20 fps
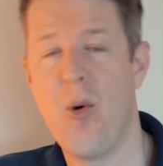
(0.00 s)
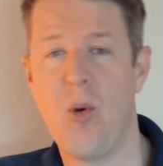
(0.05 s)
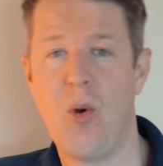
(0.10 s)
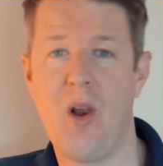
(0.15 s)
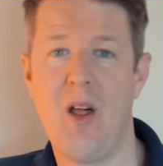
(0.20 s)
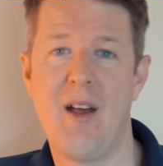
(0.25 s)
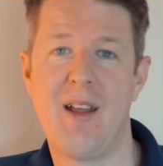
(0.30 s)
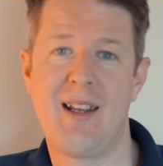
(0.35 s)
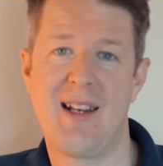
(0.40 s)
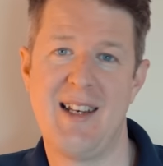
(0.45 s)
more
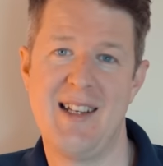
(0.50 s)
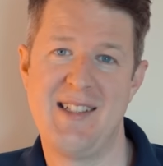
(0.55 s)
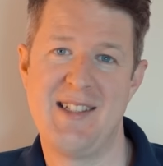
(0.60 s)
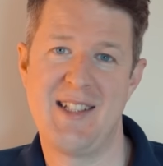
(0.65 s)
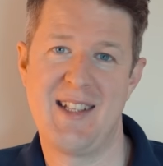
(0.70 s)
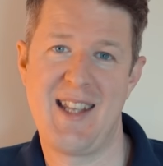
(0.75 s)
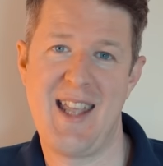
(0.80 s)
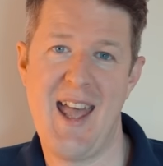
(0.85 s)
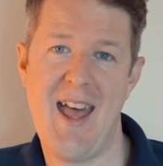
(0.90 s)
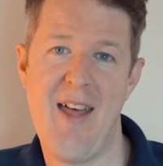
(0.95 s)
likely
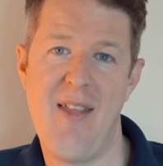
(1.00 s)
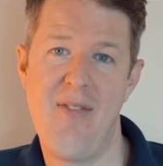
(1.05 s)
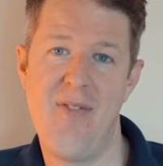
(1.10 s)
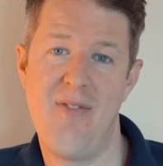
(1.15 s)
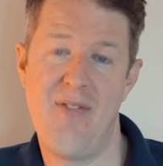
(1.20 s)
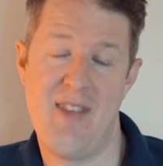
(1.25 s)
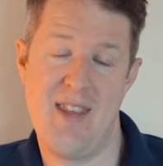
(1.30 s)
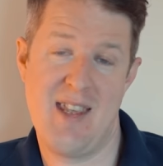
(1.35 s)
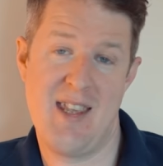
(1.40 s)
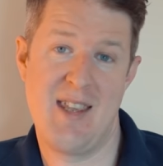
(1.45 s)
to get
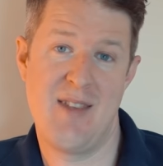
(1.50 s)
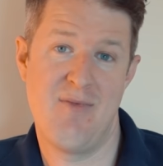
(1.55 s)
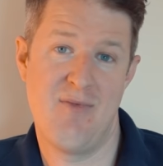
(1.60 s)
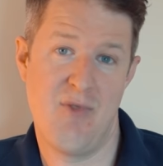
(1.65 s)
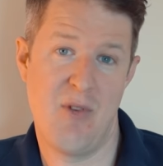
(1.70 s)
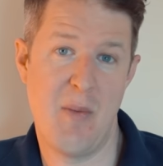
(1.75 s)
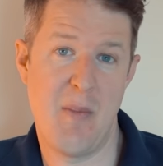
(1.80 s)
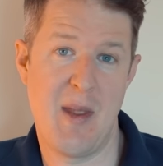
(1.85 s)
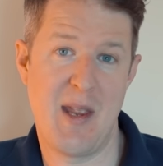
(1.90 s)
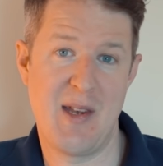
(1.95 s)
the
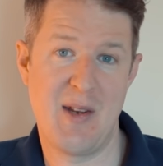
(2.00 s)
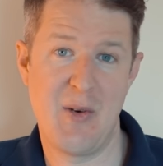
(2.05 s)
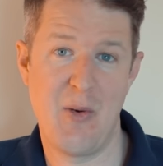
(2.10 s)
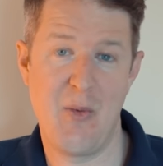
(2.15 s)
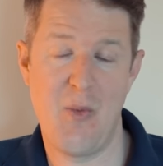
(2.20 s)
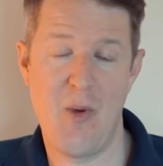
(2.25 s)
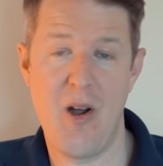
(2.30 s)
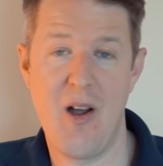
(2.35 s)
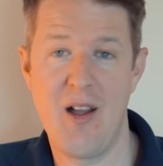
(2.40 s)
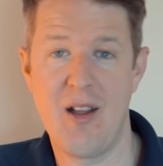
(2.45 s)
remedial
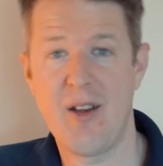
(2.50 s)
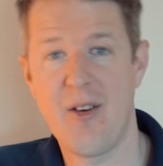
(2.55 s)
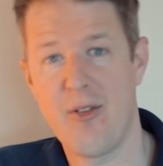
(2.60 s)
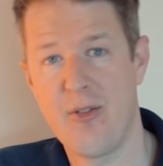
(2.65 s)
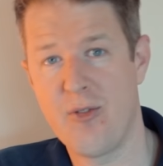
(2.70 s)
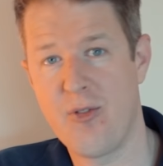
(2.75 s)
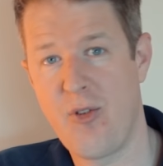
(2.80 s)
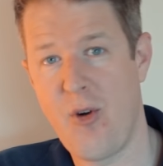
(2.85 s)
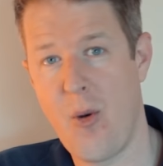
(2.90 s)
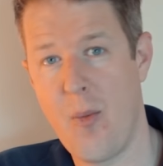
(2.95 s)
work
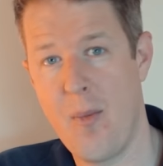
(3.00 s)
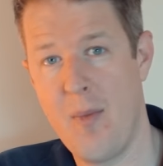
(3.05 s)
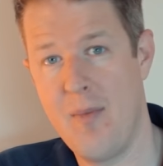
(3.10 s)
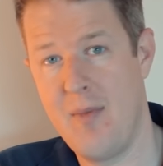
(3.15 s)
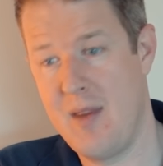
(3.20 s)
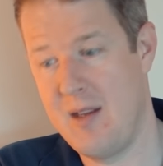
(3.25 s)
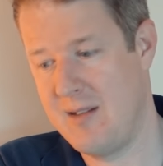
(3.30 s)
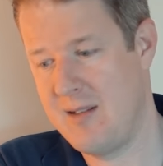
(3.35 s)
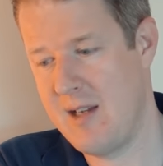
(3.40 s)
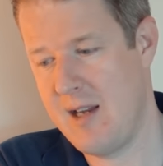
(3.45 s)
from
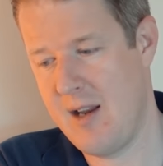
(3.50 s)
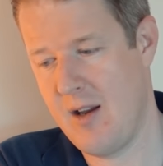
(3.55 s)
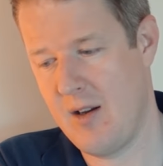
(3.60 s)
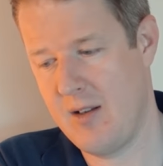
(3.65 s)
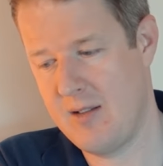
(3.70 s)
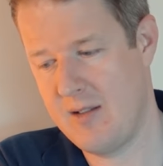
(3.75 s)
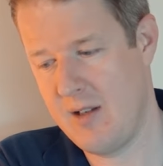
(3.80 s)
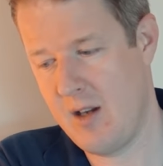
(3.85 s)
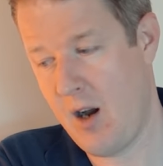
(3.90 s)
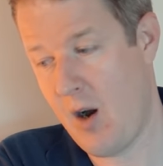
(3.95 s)
this
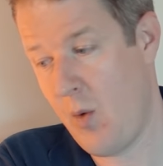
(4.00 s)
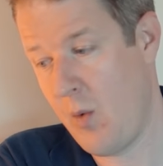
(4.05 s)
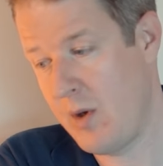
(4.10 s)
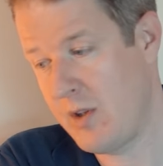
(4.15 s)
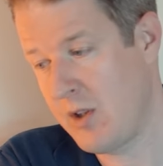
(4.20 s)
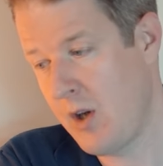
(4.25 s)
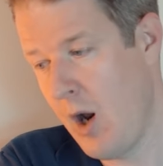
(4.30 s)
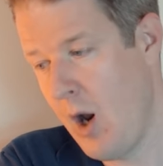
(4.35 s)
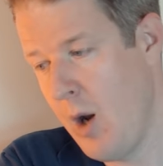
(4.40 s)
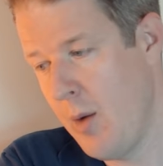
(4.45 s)
EICR,
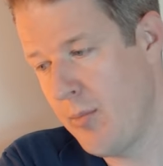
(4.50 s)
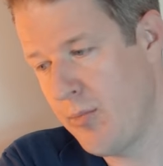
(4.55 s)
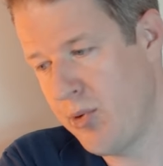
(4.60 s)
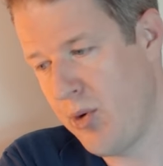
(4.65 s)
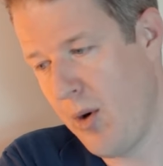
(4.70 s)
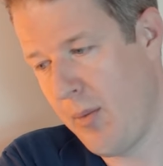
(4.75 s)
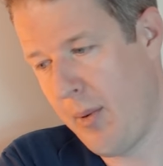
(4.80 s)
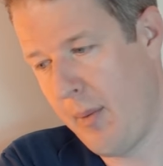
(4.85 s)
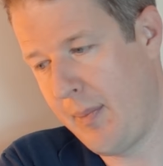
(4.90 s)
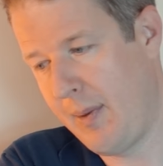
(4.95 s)
which
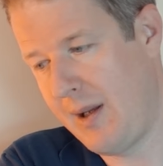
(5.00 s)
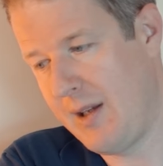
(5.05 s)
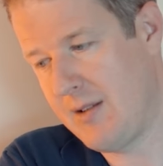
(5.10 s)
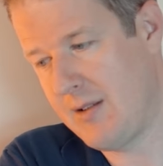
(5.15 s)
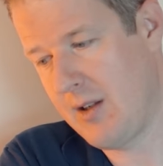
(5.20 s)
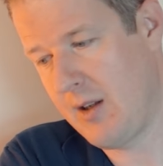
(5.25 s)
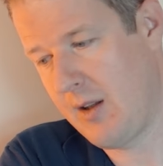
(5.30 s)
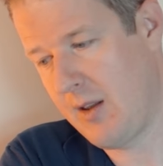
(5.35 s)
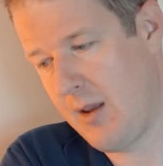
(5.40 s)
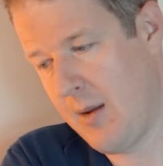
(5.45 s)
probably
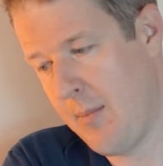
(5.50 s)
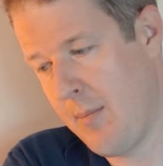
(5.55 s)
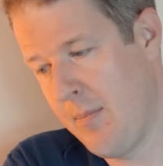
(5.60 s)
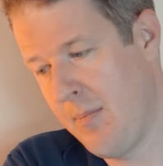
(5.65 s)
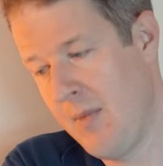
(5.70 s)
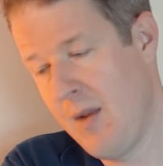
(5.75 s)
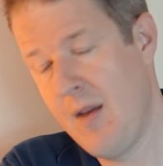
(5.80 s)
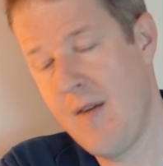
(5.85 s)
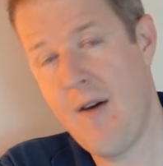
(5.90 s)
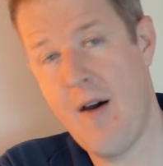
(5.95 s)
took them
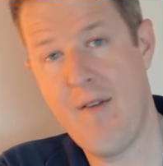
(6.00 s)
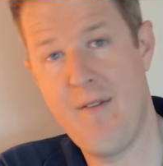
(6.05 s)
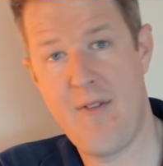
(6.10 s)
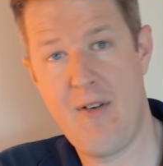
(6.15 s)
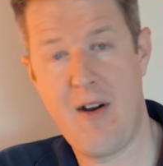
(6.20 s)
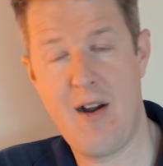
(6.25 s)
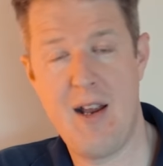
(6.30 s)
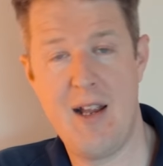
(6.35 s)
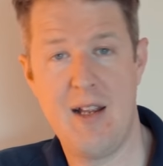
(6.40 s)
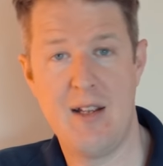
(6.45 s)
a
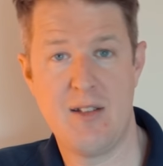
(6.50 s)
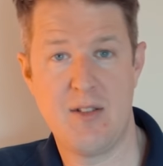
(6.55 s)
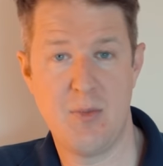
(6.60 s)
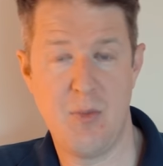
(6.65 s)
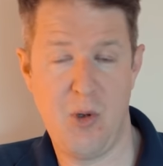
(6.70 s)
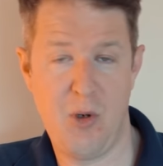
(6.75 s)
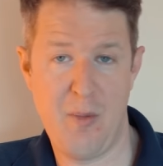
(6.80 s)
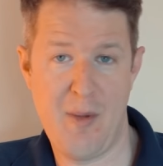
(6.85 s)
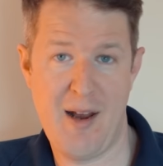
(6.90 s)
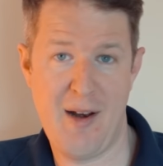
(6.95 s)
very
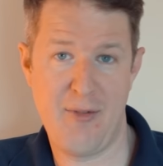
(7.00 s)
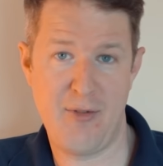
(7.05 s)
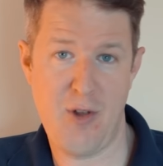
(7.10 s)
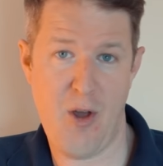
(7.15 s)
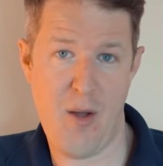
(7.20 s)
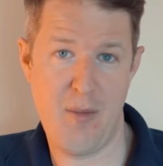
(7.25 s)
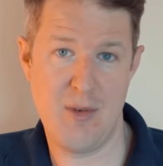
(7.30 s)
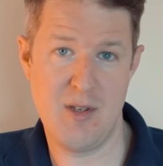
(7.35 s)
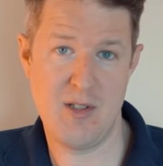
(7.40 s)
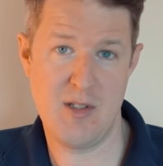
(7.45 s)
small amount of
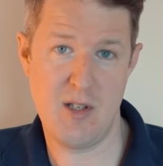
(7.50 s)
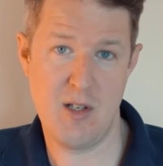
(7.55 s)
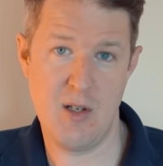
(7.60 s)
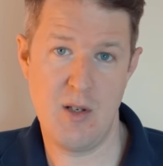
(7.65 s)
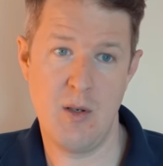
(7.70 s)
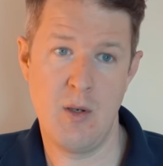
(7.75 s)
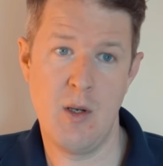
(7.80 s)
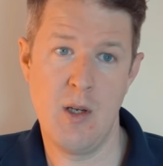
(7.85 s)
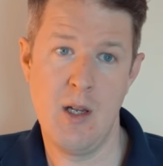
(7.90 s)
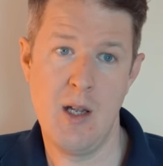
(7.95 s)
time to
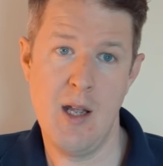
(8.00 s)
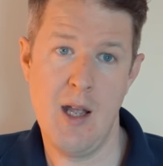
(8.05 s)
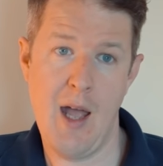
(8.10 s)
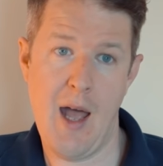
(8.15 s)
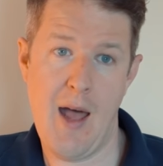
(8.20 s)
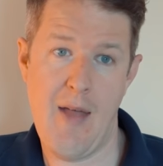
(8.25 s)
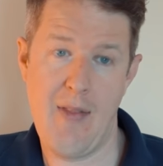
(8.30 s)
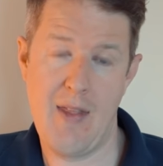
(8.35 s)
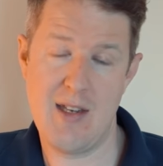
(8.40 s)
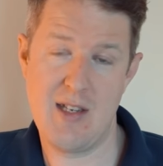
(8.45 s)
do
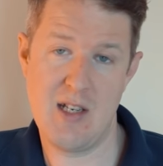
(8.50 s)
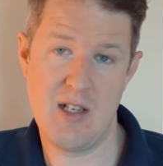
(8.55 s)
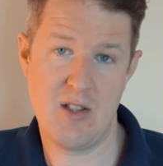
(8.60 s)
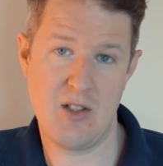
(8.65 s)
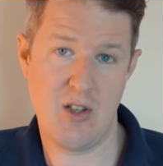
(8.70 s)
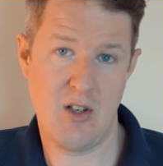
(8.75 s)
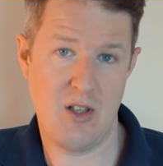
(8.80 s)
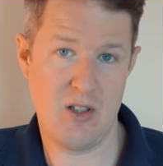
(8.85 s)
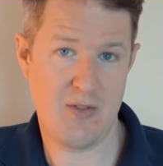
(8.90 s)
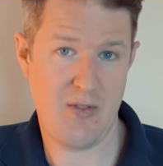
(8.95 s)
and they didn't
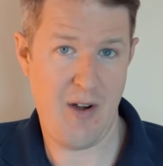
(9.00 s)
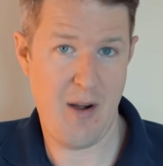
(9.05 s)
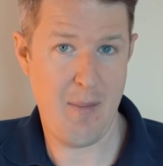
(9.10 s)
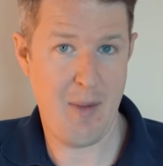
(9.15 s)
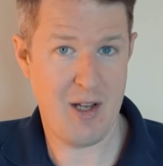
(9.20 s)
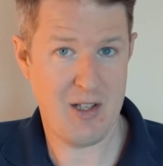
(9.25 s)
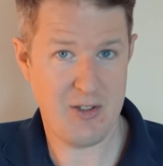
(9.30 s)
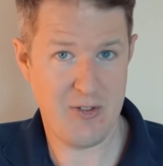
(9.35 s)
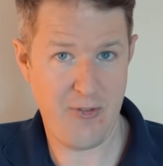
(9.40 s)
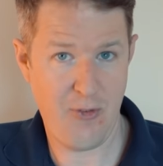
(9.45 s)
charge very
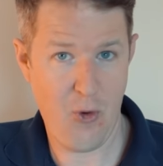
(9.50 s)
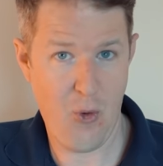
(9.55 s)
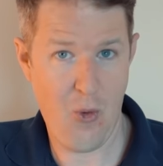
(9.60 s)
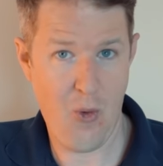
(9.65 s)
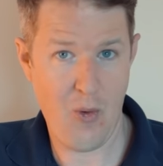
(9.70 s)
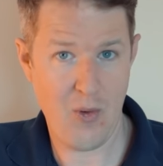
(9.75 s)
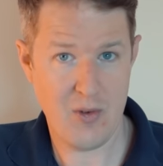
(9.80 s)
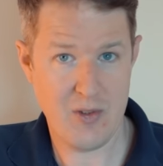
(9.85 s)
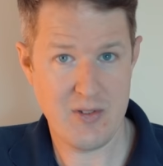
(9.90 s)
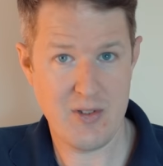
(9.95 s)
much
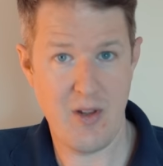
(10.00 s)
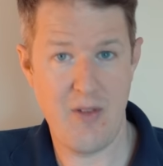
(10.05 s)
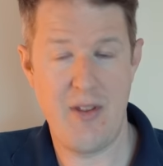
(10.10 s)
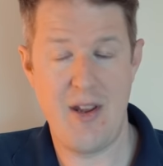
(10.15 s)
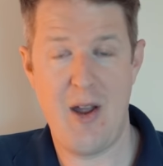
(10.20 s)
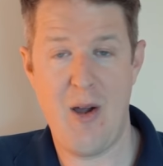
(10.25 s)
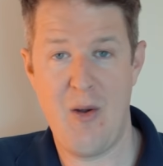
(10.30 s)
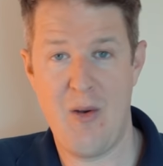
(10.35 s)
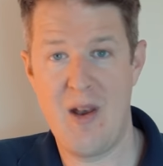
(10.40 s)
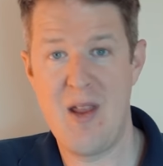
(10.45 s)
for. So
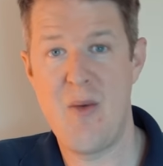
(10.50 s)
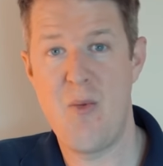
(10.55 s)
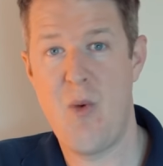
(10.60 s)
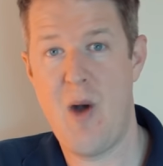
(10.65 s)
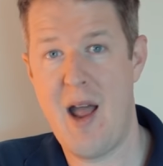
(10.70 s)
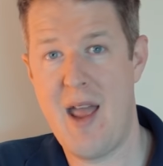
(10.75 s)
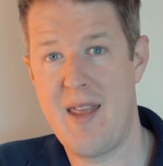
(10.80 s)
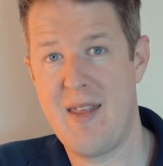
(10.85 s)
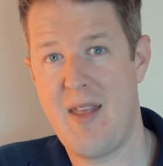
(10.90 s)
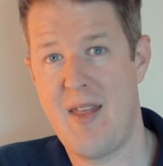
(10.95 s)
the only
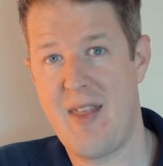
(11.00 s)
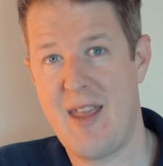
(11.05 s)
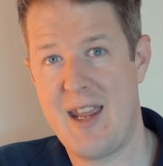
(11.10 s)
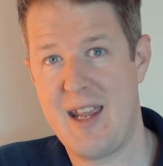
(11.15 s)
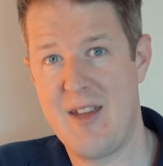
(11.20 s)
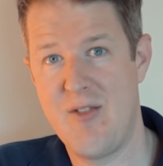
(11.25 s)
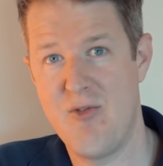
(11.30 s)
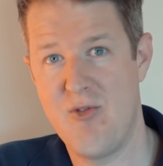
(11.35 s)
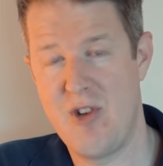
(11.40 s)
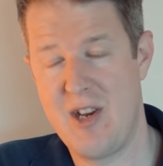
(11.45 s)
way that they
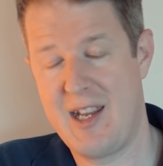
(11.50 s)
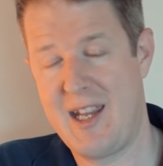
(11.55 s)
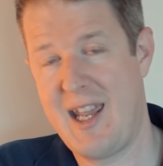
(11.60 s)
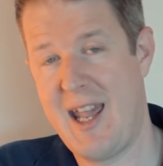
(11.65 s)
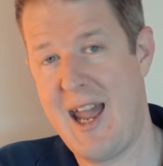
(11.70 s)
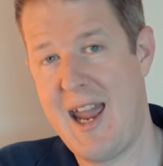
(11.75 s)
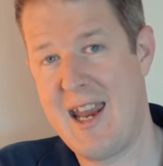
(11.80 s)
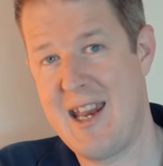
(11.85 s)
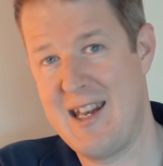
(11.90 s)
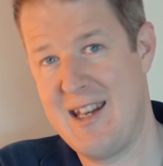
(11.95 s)
can
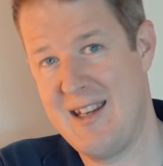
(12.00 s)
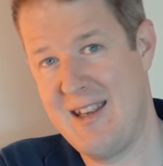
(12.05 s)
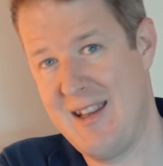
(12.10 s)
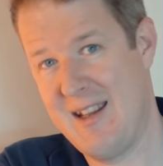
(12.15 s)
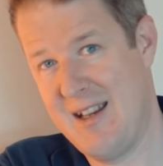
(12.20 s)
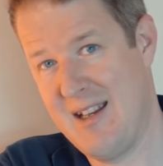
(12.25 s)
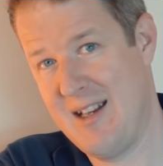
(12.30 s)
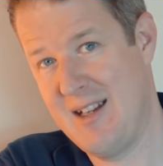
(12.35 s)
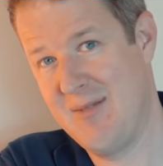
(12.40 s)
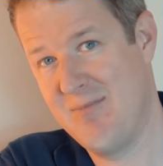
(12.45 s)
regain
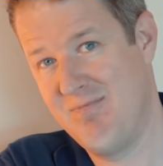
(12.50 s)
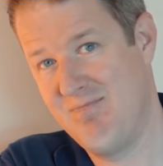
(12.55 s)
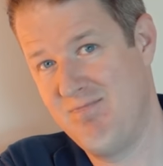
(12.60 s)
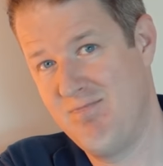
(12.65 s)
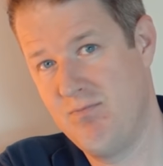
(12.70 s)
the